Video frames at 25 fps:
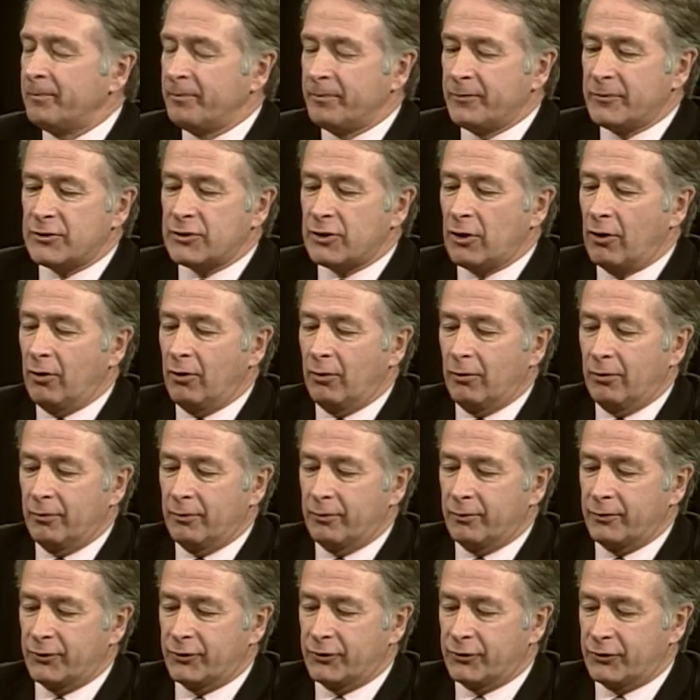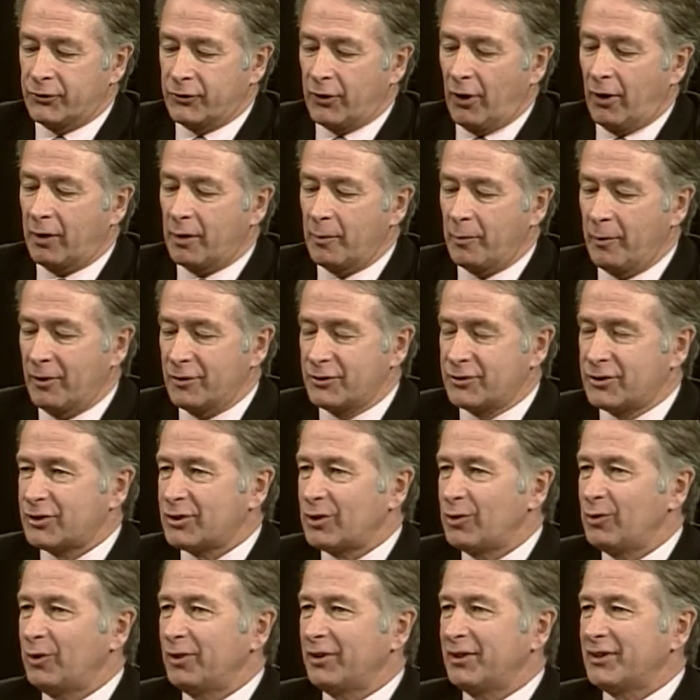So talk about
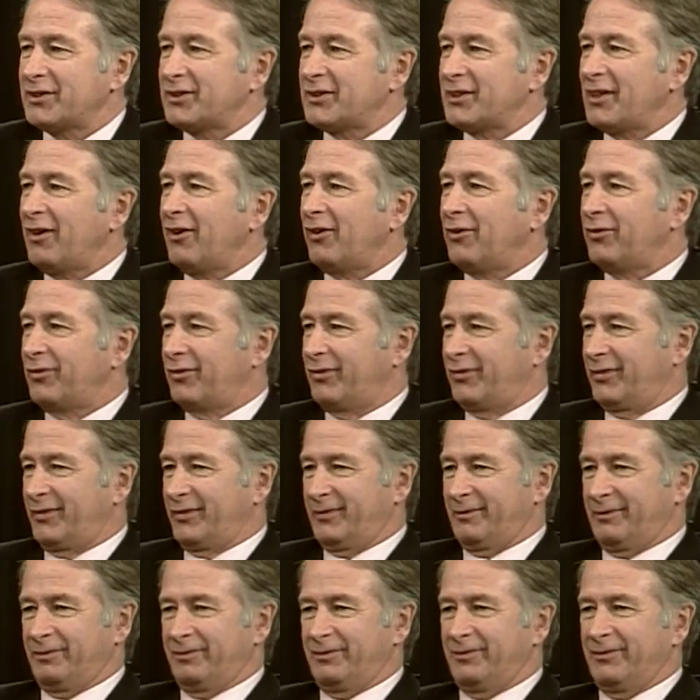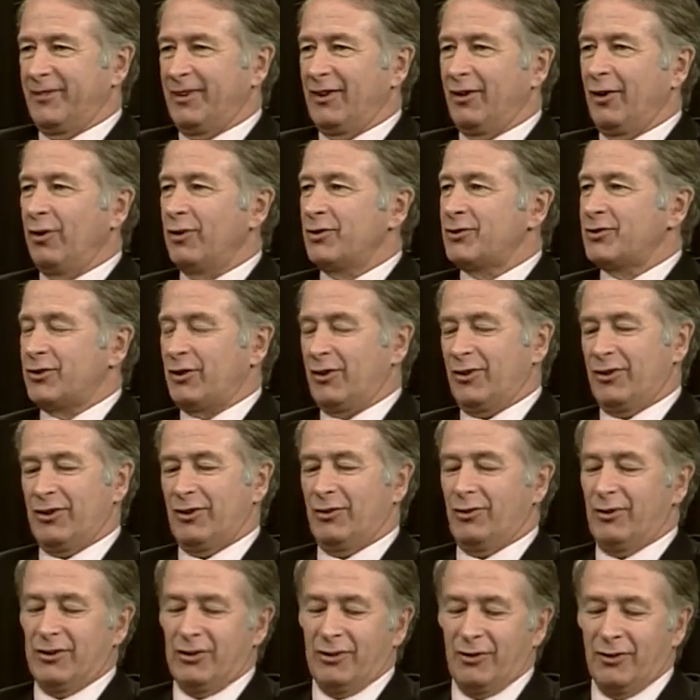school itself. You know, so
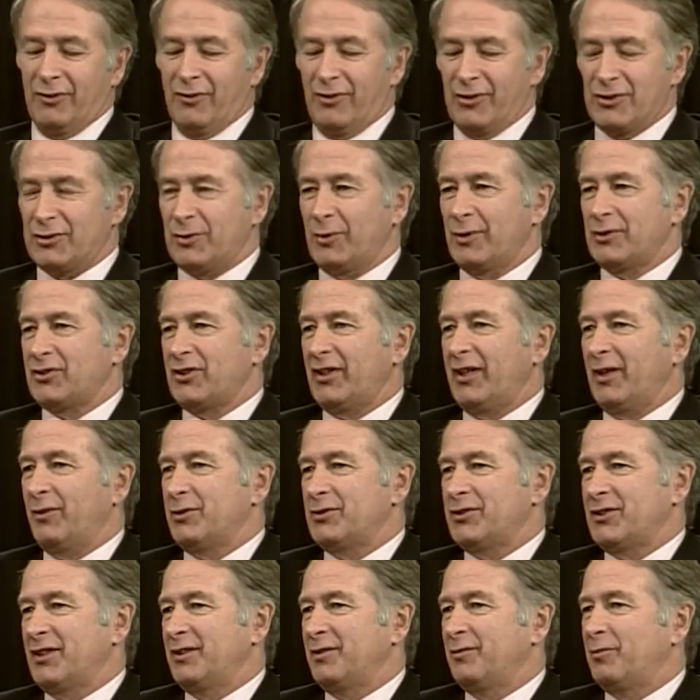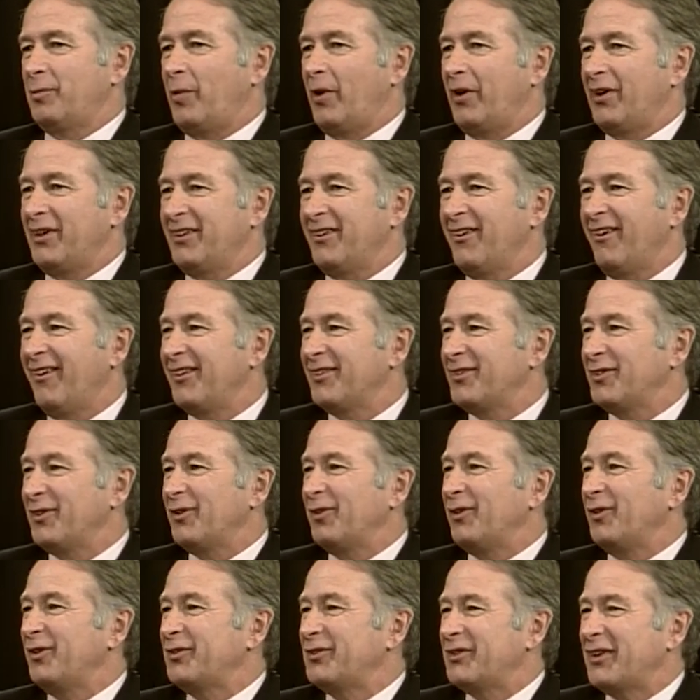you're in university, what's like, was it party hard the
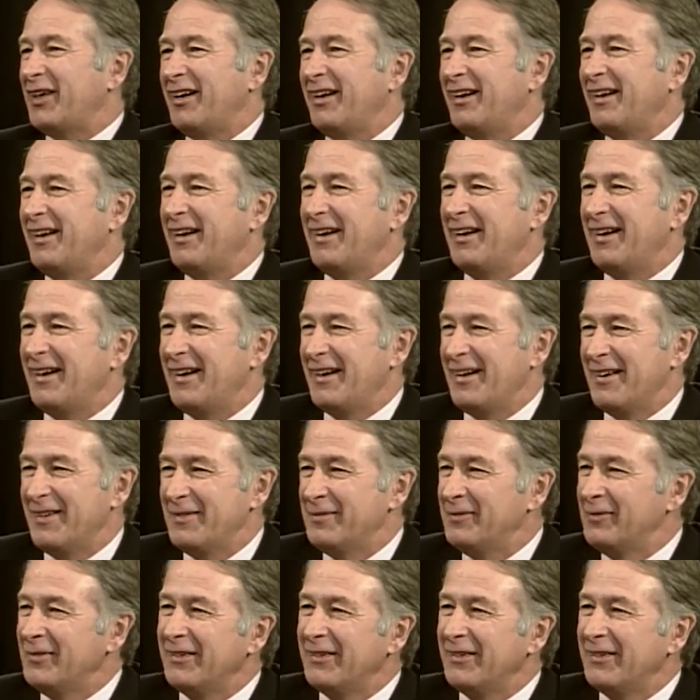whole time?